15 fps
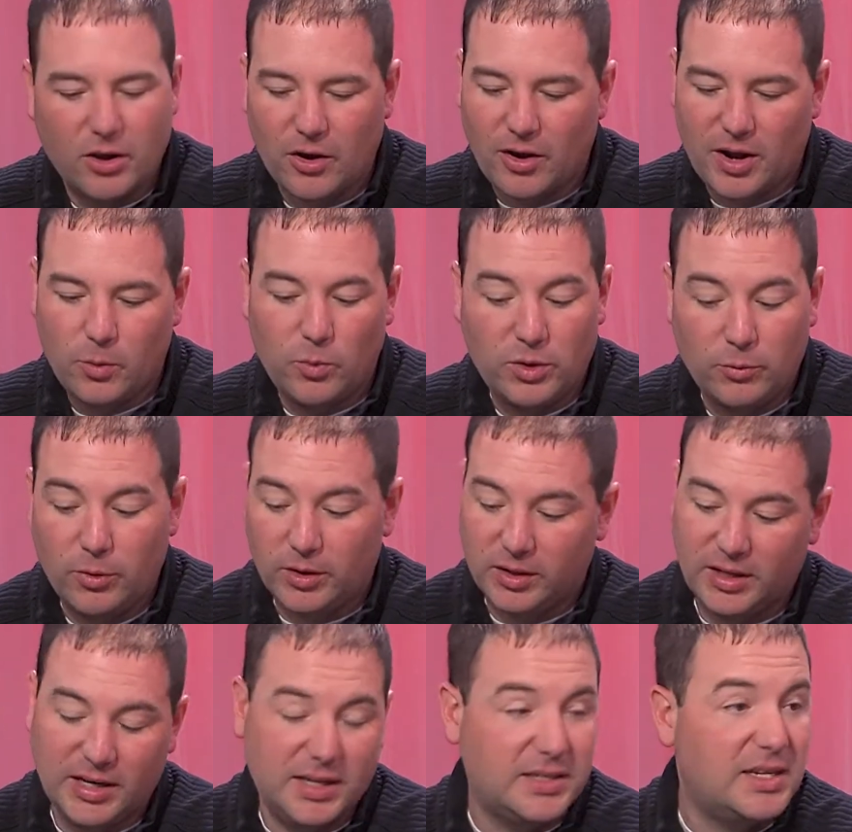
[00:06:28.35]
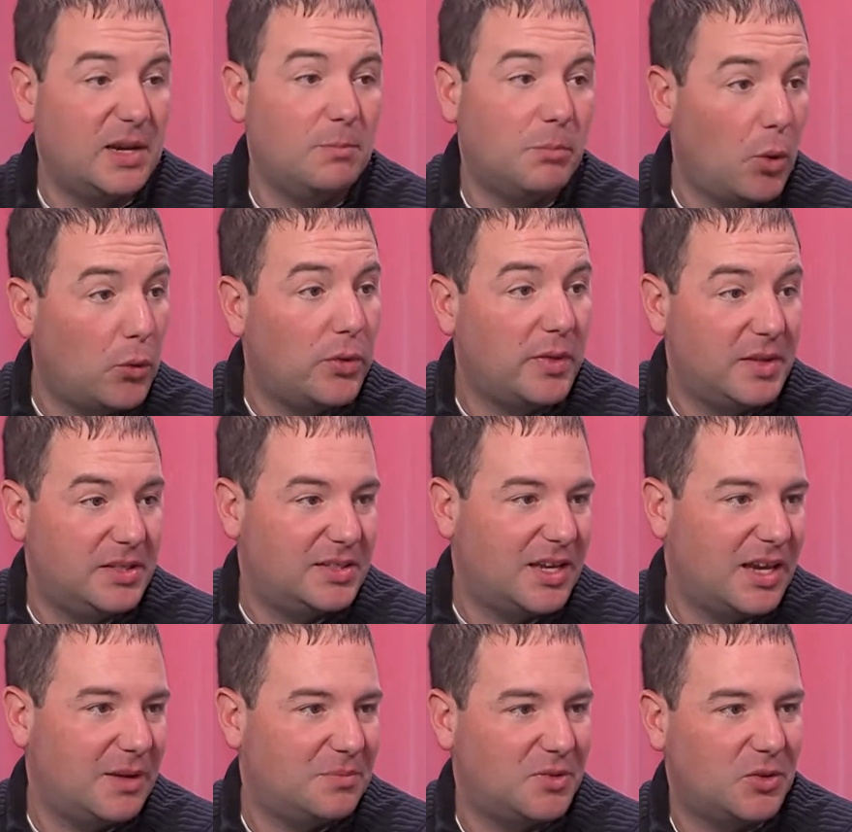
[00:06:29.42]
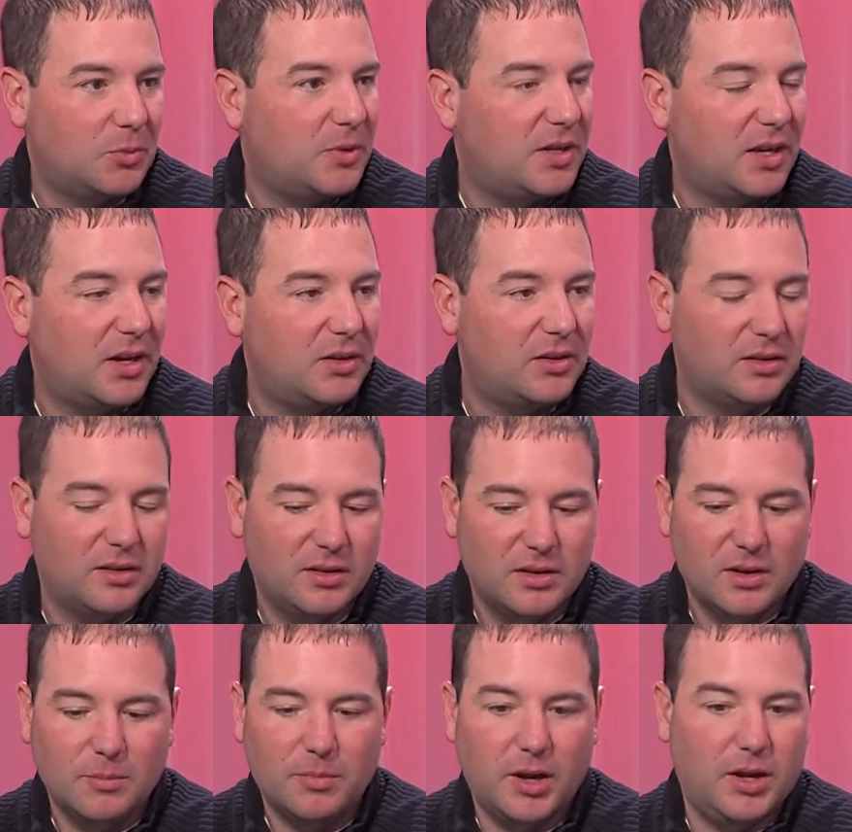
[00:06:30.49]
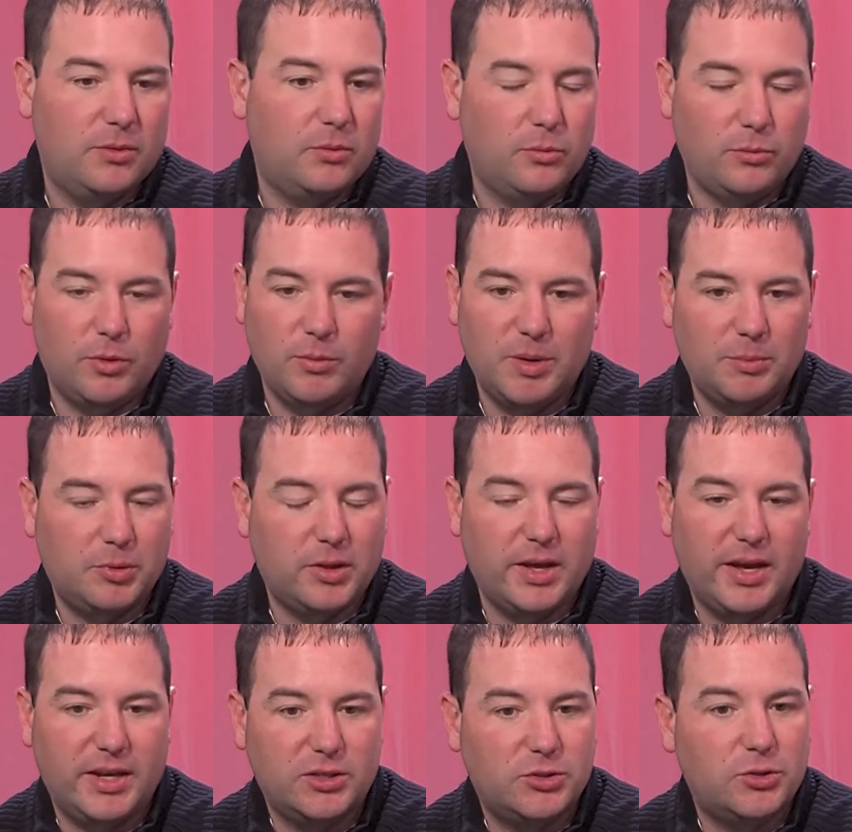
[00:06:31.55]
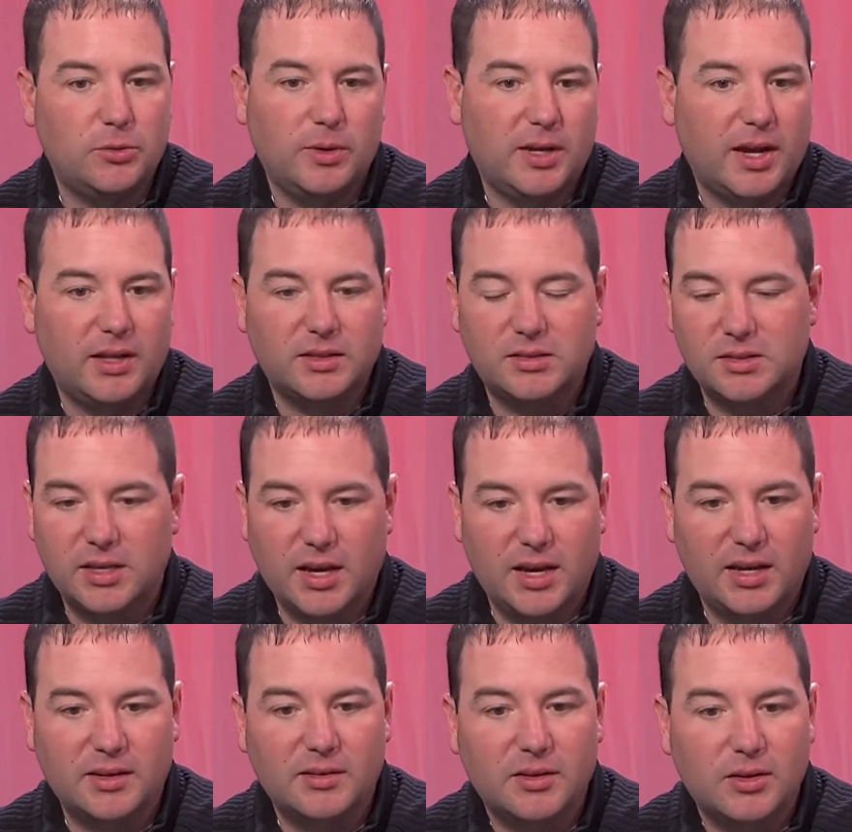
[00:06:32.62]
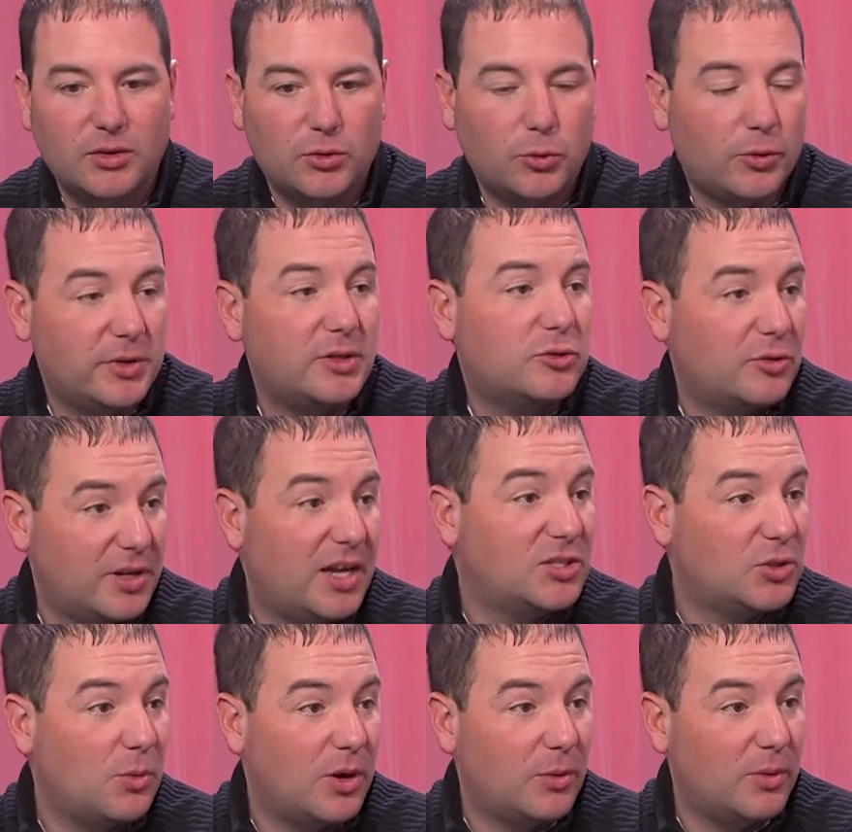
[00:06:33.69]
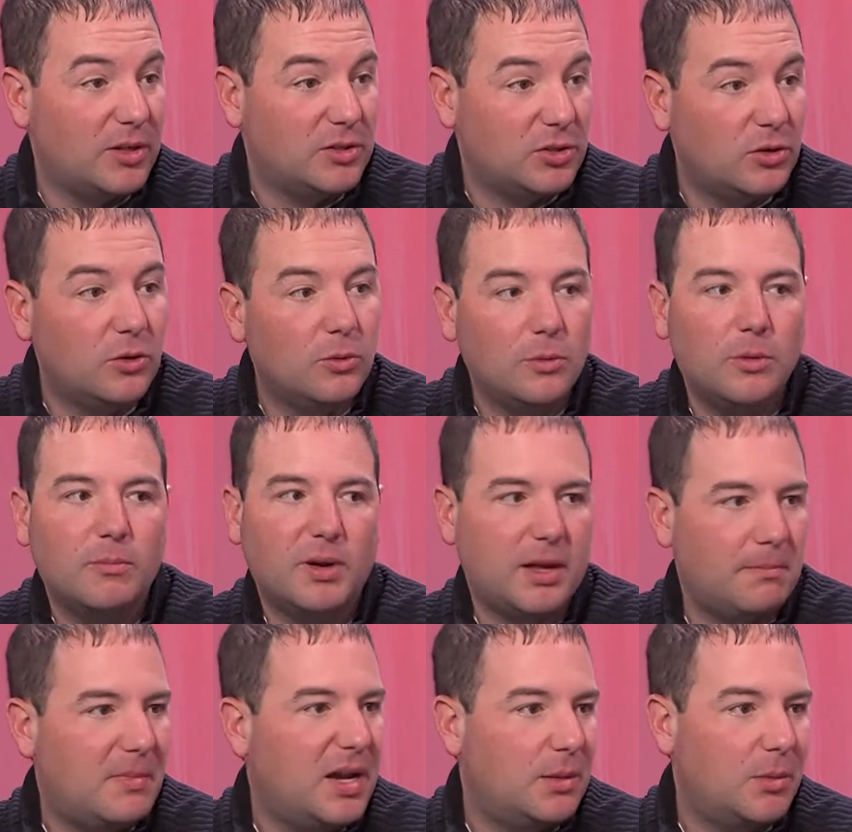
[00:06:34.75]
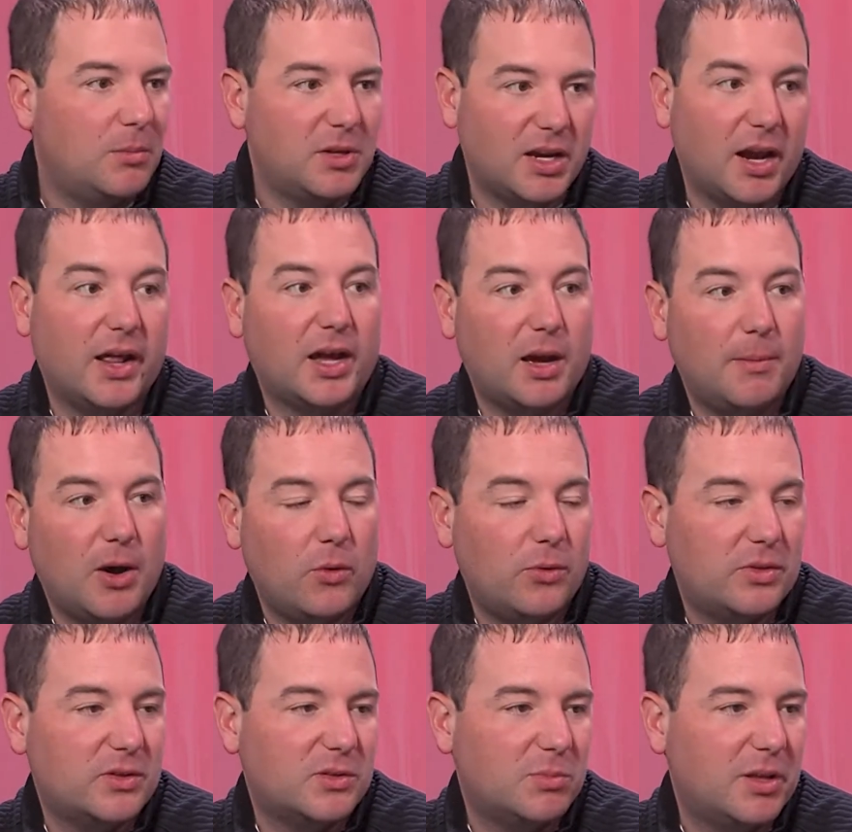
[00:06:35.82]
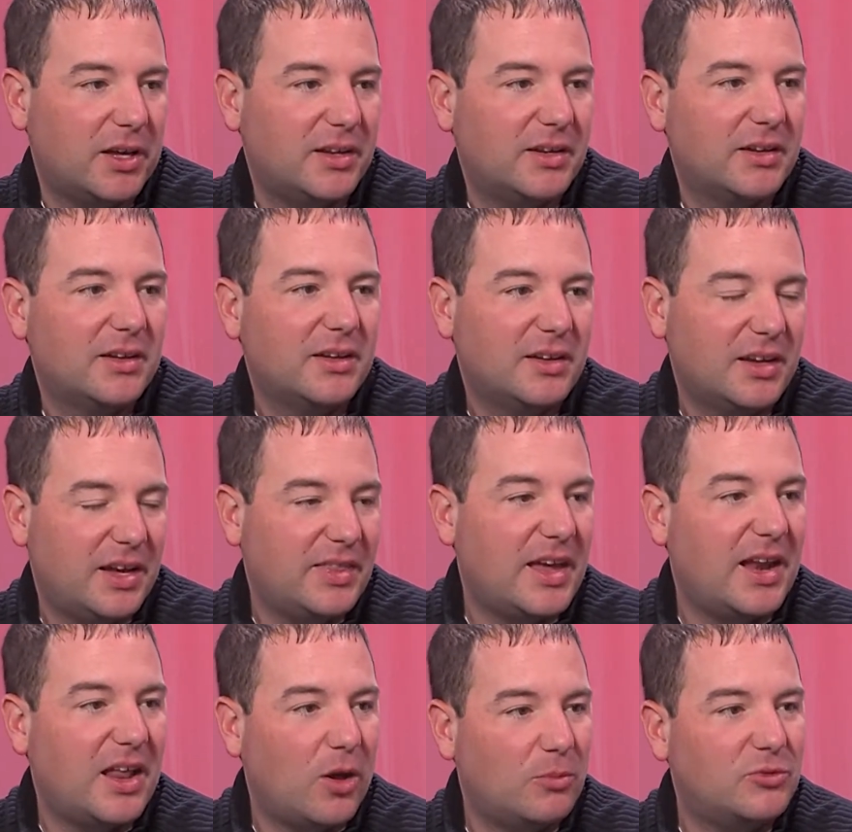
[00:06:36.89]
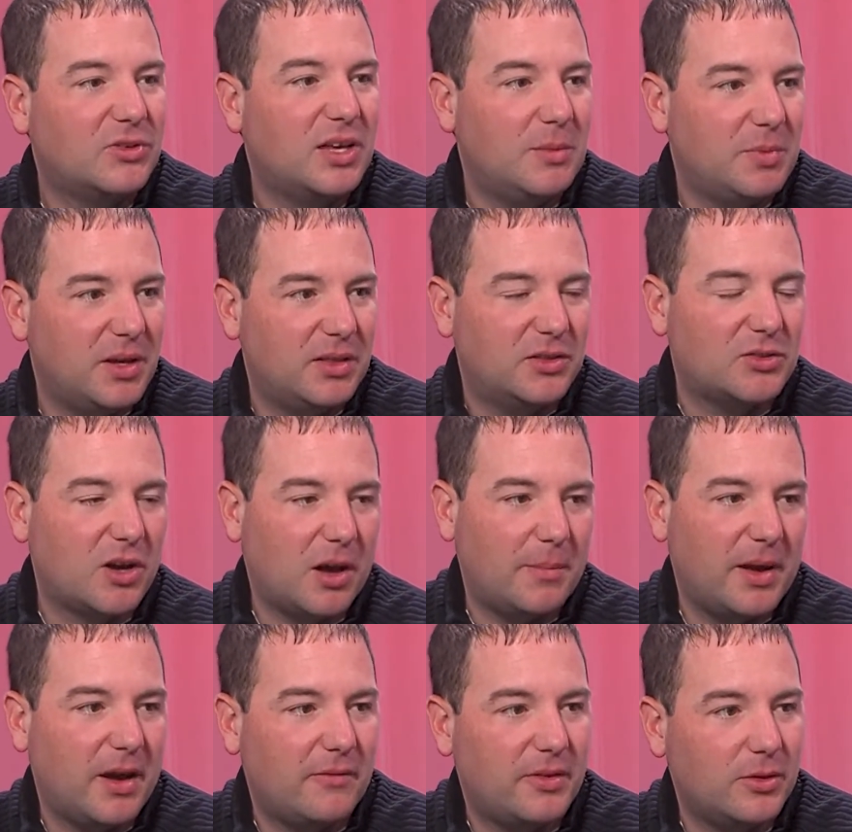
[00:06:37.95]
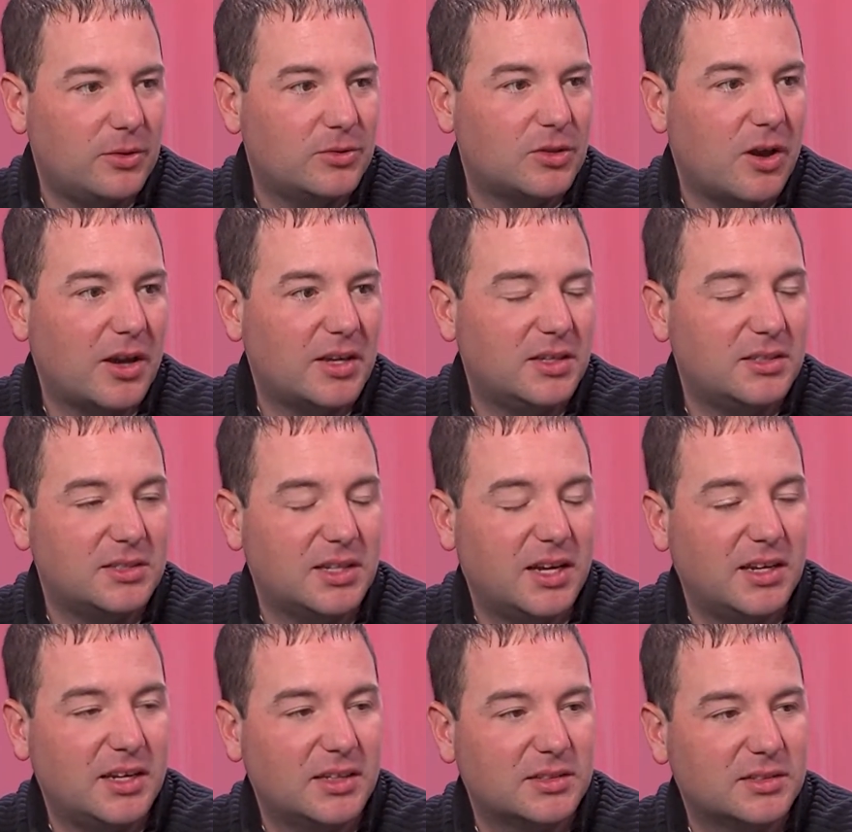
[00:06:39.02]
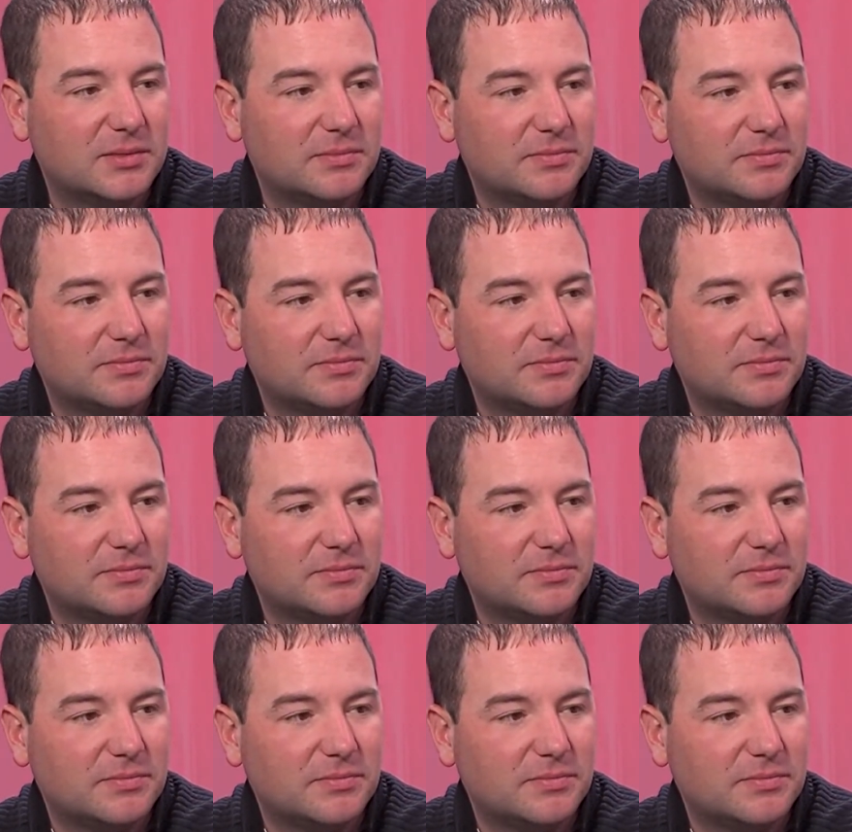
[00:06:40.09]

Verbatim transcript: All right, we really need to take both of these games this weekend. But when we play two against, say, Northeastern, yes, you want to win 2 mm-hmm. but at minimum, you got to come out with a split. Okay. And that helps keep you in the top half of those hockey standings.